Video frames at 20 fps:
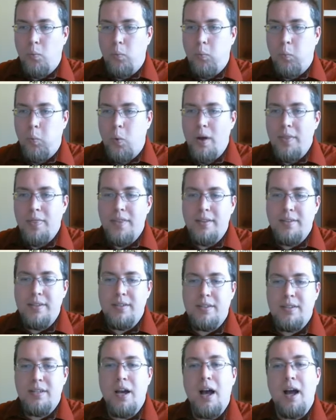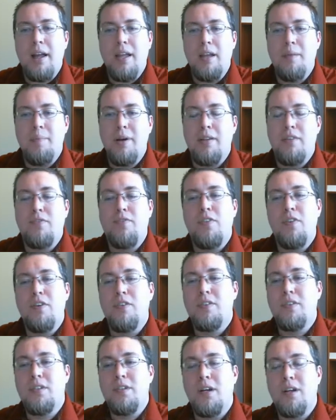what this is talking about is,
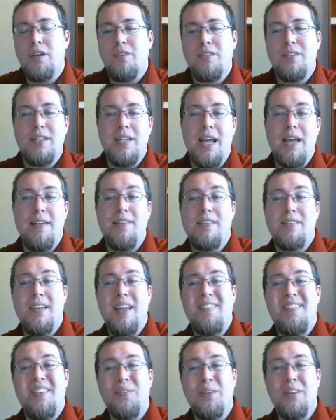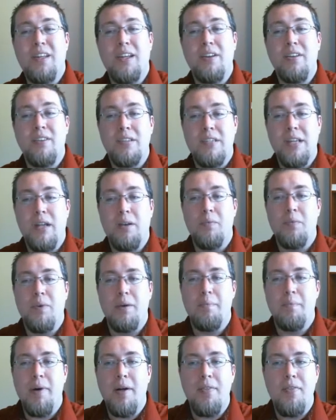first, to understand this, you have to really understand what
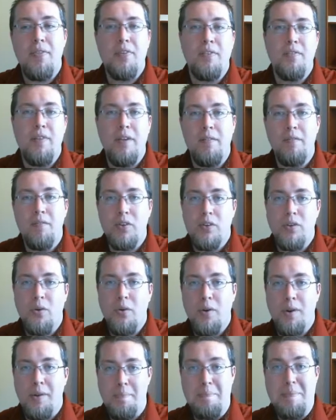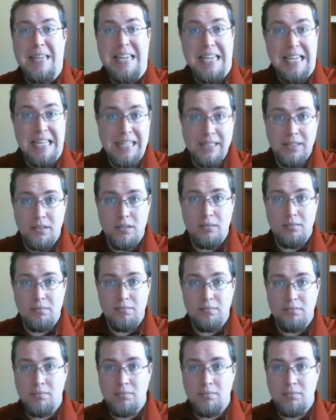months of inventory means.